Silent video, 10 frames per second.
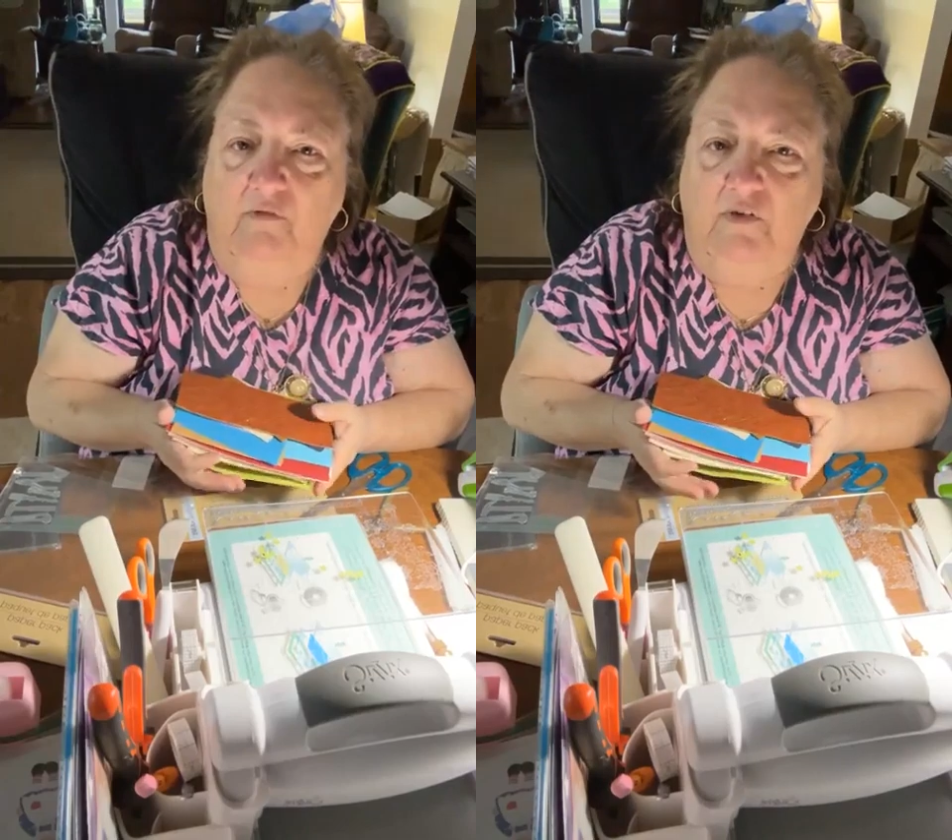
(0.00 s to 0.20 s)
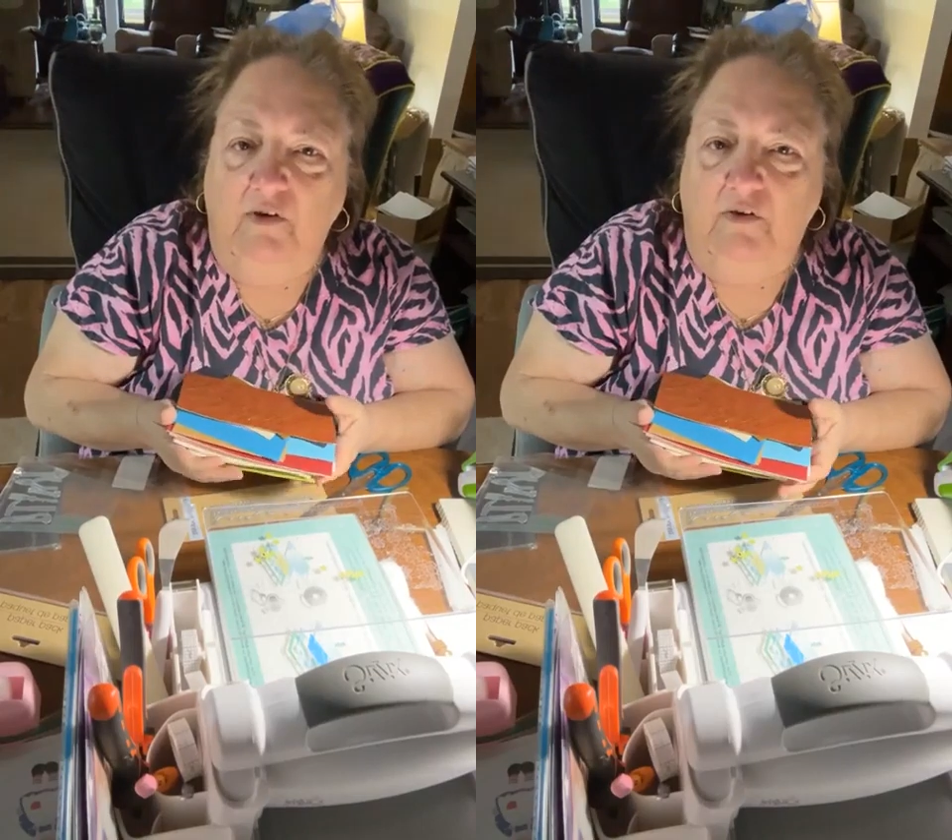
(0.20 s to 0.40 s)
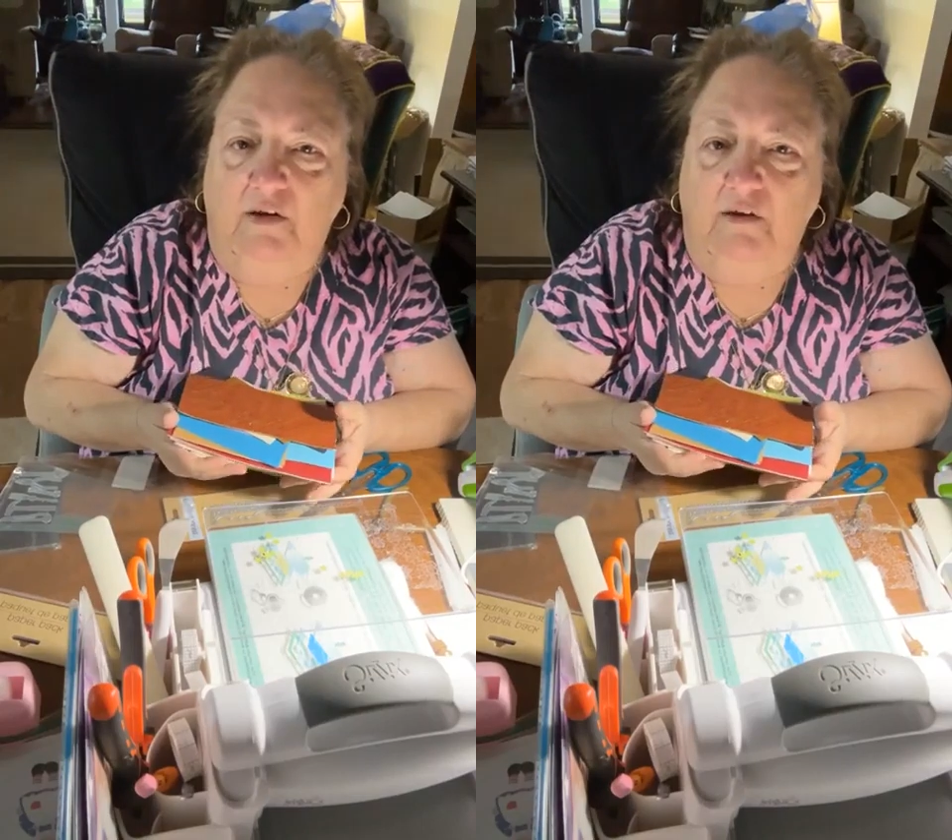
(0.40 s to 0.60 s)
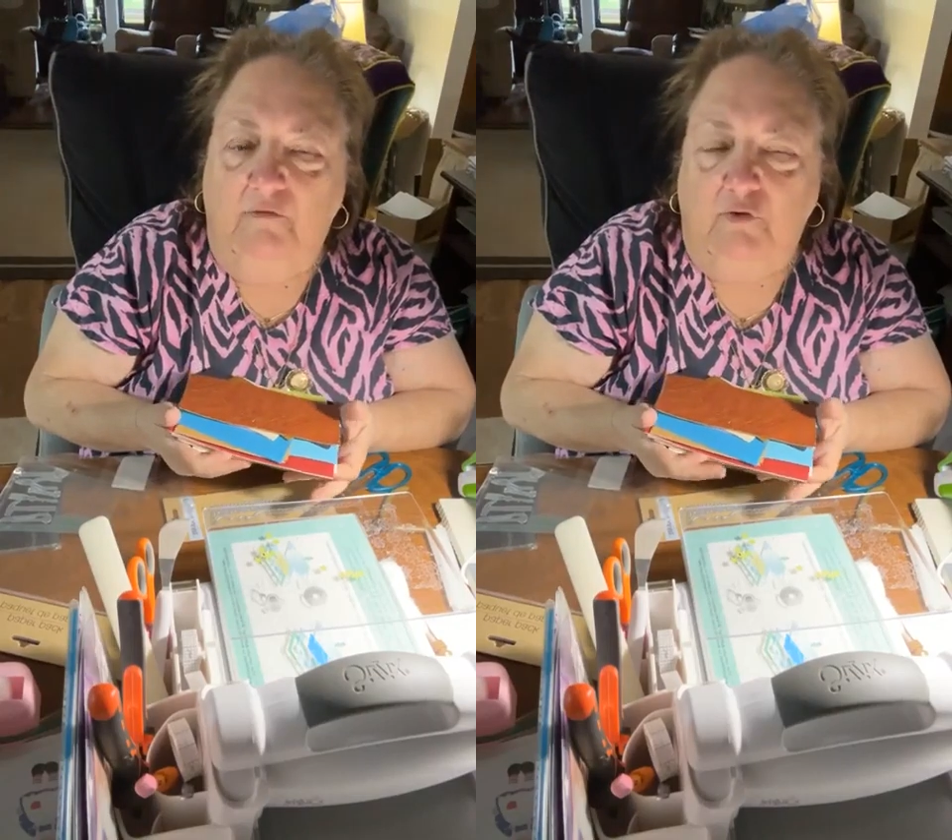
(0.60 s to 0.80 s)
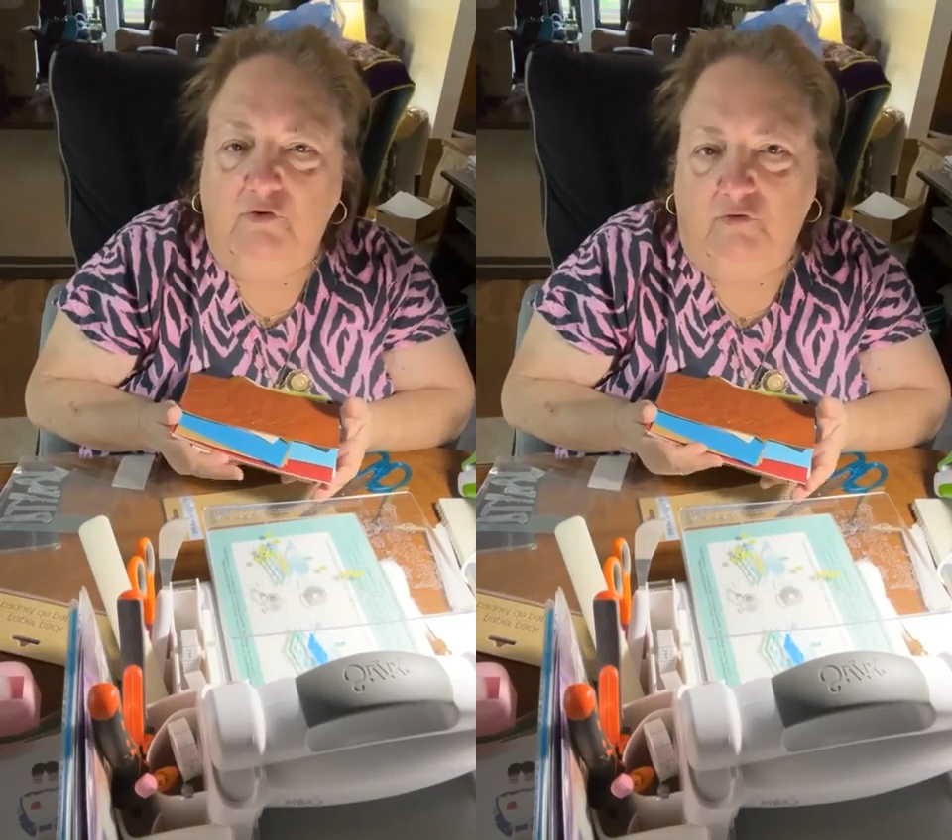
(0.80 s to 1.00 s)
5-year
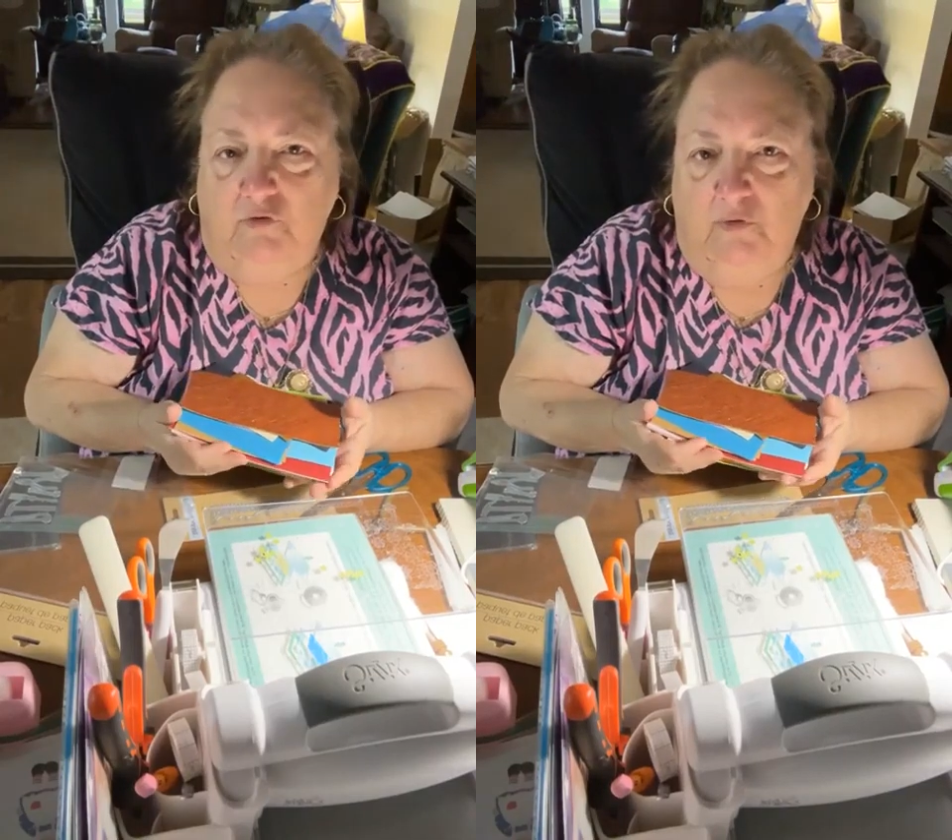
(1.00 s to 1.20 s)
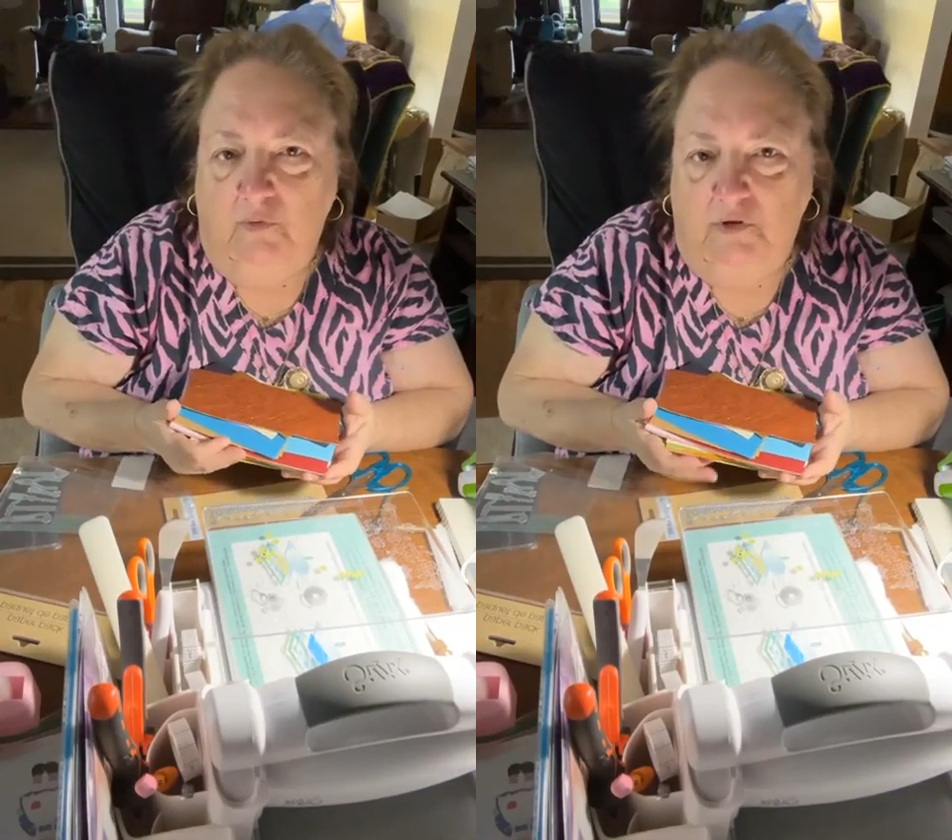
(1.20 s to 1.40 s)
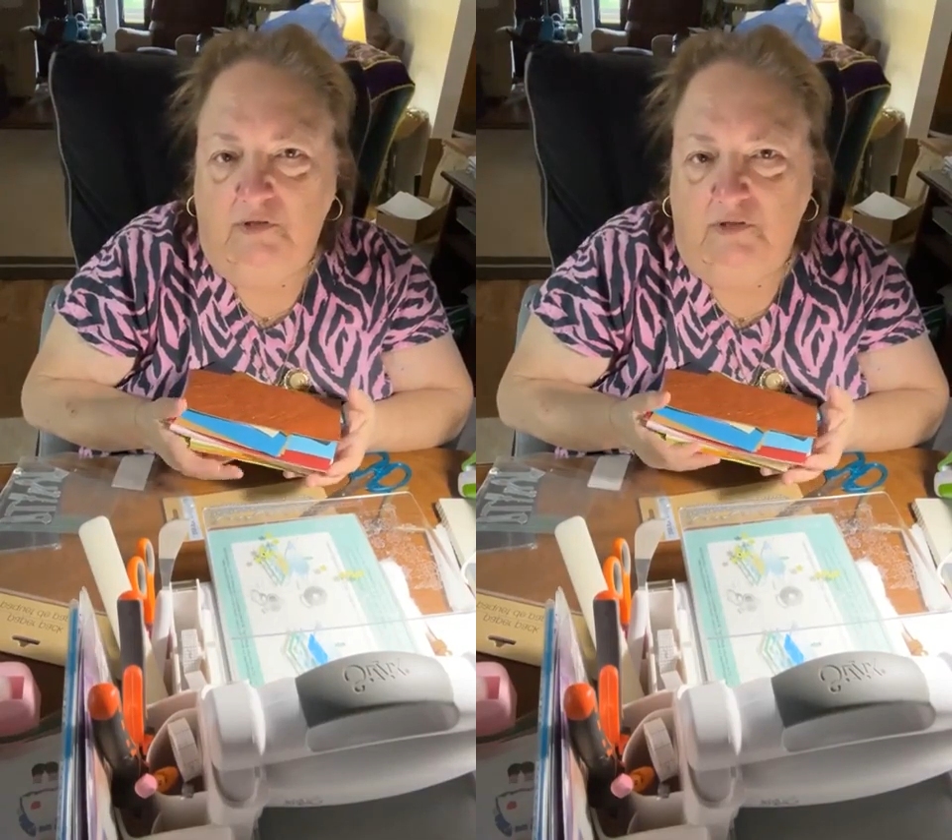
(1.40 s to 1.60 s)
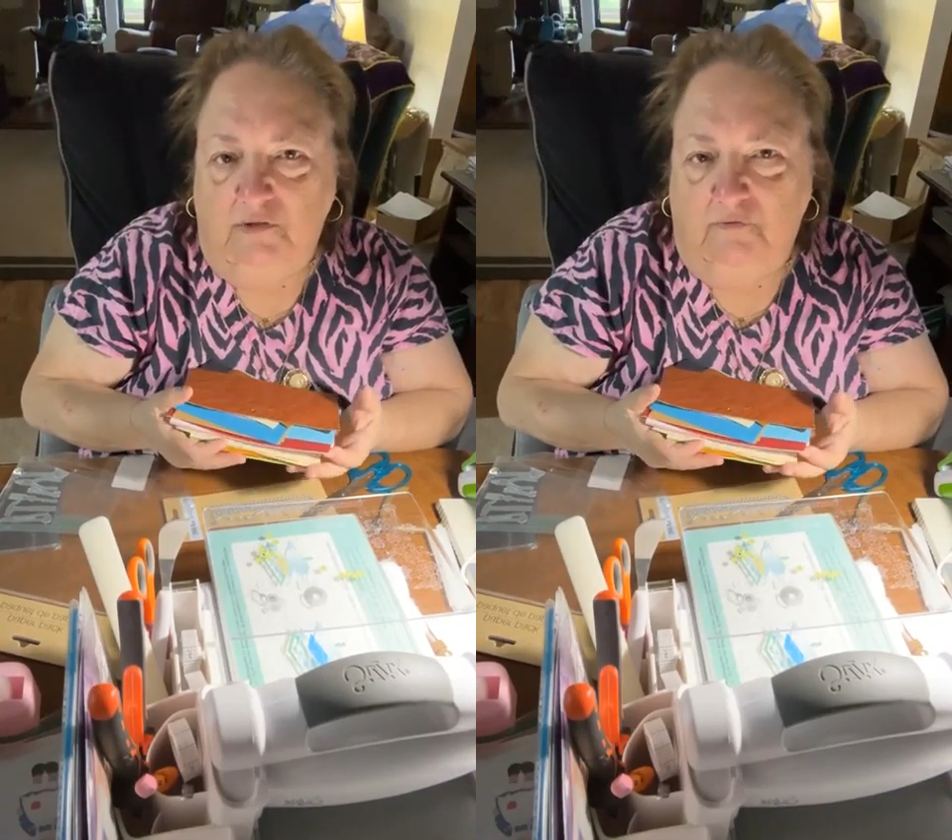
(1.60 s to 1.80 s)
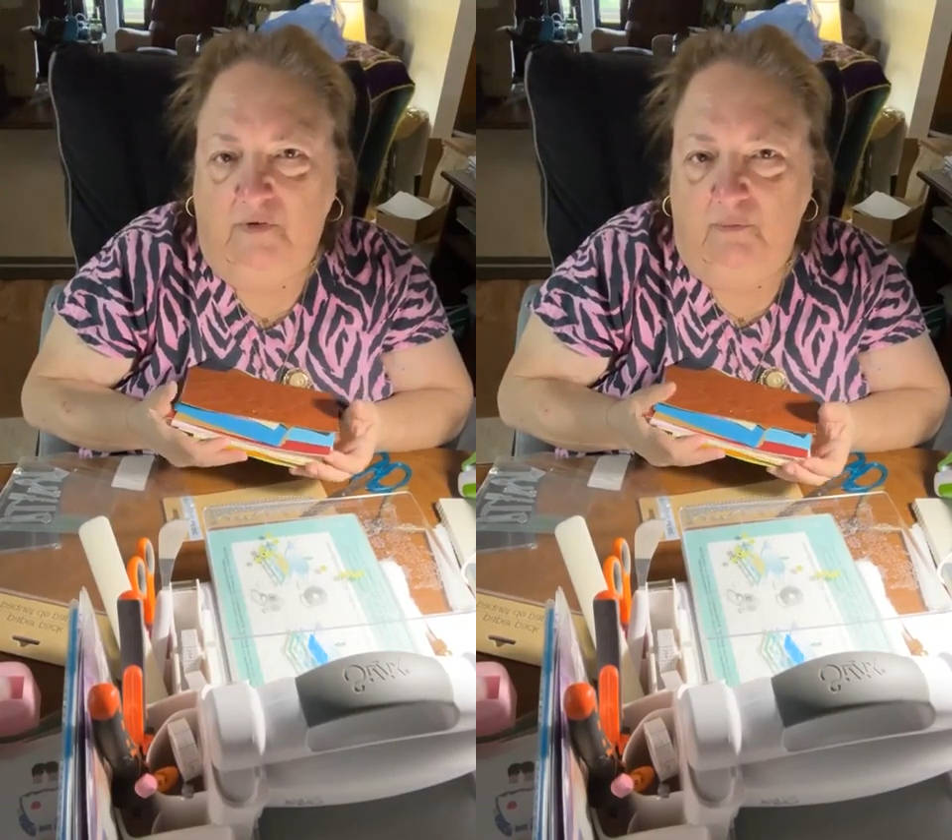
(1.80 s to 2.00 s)
anniversary was